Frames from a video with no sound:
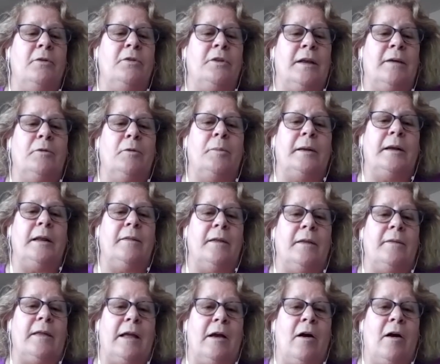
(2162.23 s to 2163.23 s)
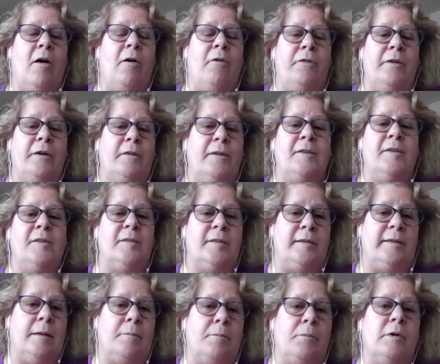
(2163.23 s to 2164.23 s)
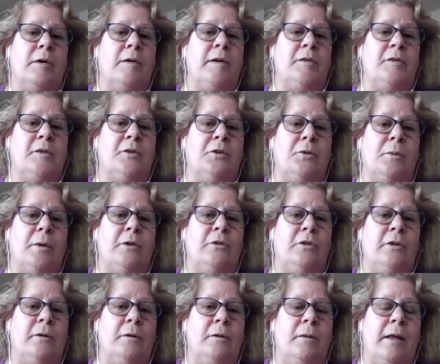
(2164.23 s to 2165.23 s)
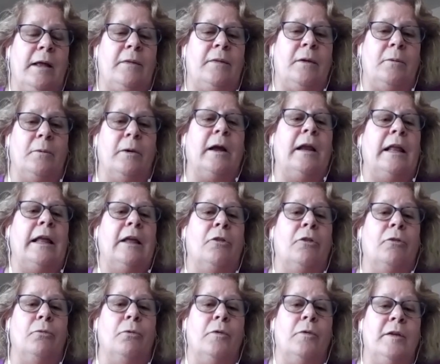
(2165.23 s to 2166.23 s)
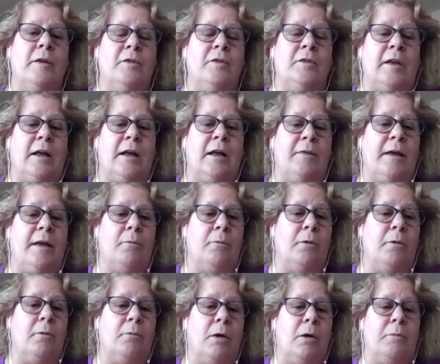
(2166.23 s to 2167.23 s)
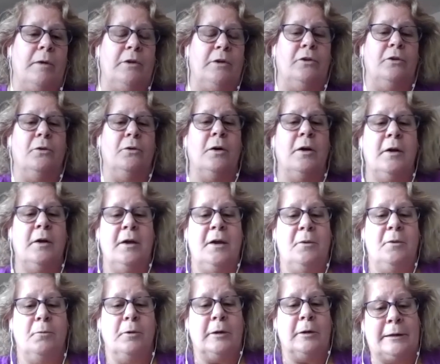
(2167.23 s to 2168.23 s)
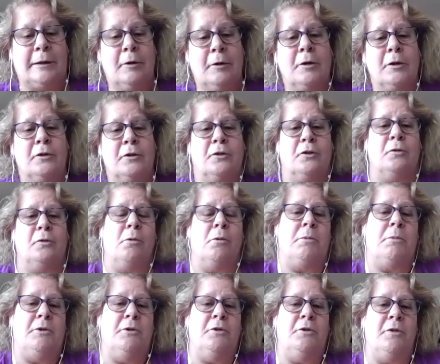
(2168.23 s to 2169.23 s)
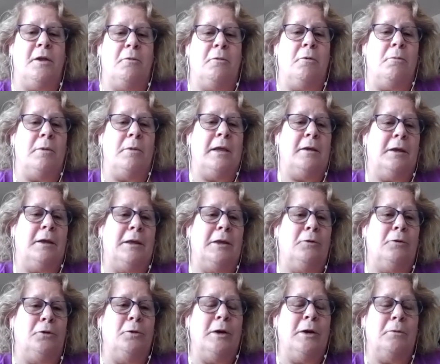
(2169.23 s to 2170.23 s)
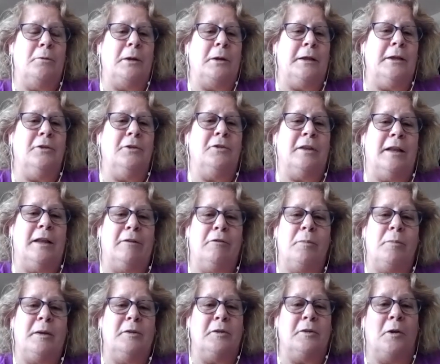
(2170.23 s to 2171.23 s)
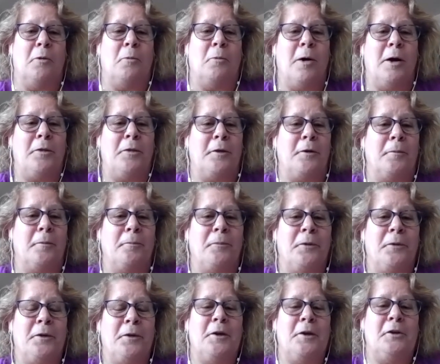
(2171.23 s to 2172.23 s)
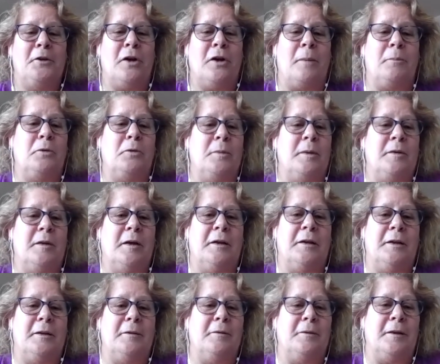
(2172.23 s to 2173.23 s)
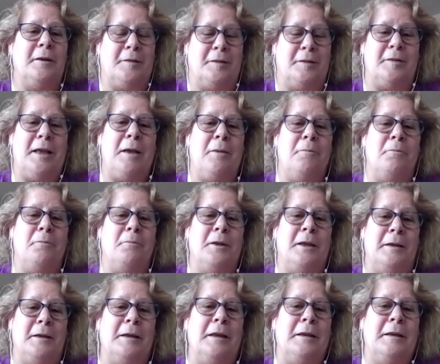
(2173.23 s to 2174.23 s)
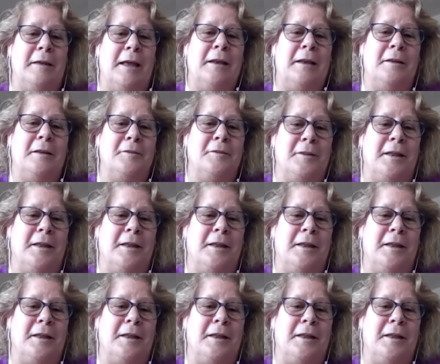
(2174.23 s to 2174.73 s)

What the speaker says: to everybody that they all feel this is a temporary situation, and that we're going to get through this, and that we're a little concerned when we do get released, that everybody's going to want their jobs to be done at the same ending date as they.